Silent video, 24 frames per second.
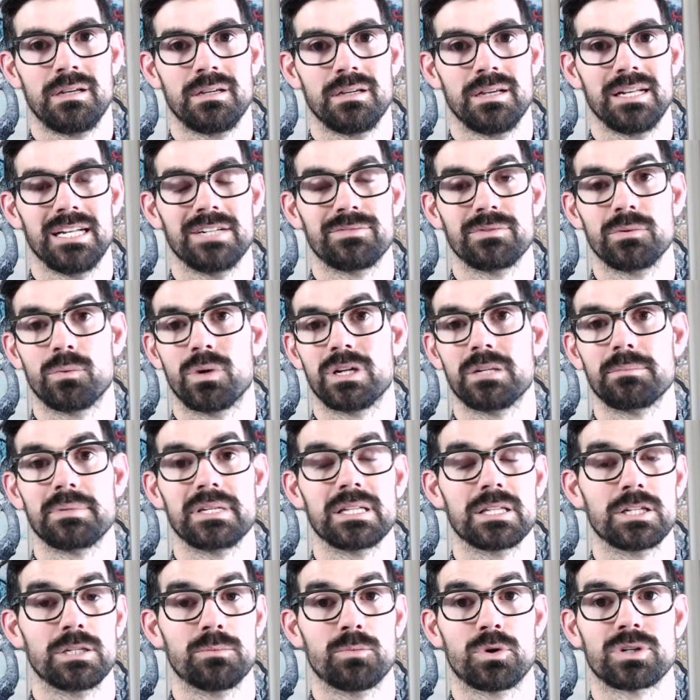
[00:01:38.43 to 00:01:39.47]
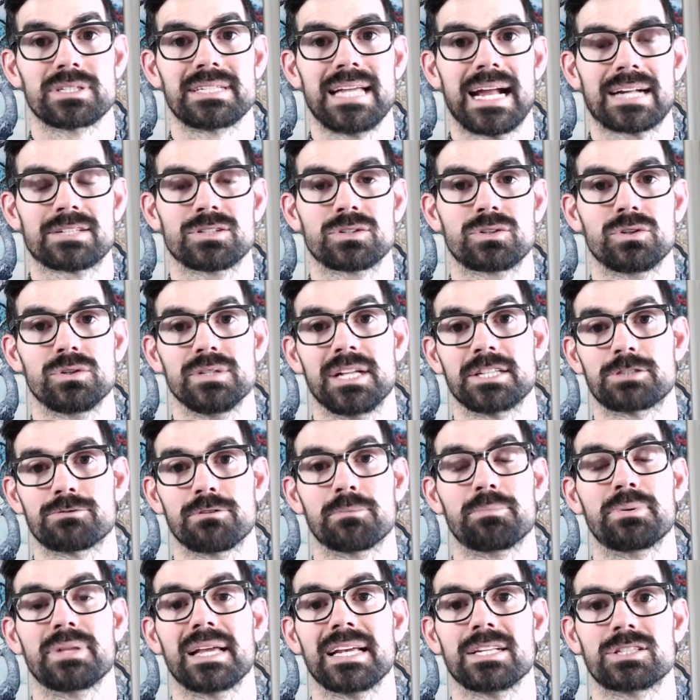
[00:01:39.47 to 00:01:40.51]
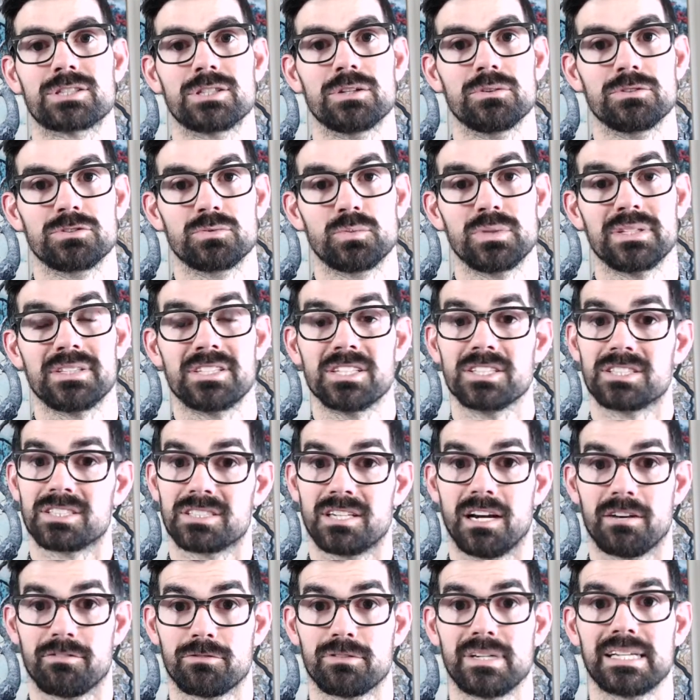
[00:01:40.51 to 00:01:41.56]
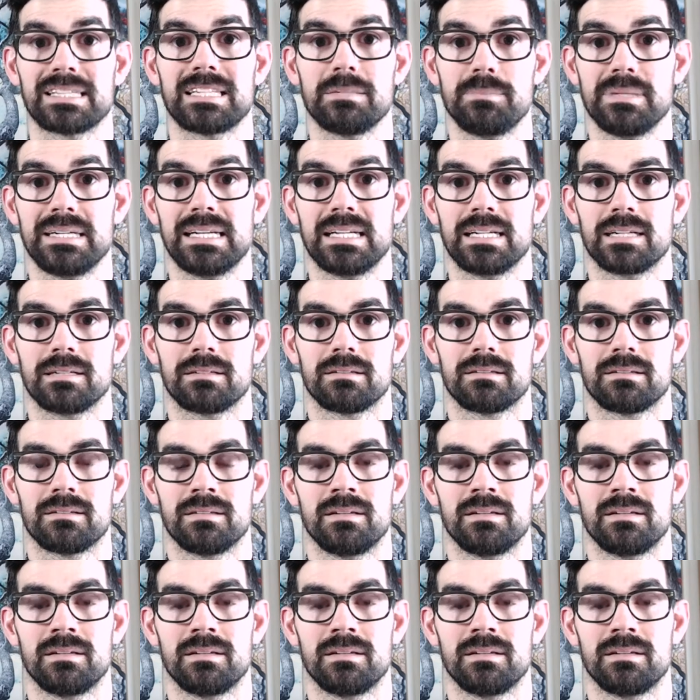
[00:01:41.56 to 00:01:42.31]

And if we want to be a little more technical, let's replace those with discovery at the beginning,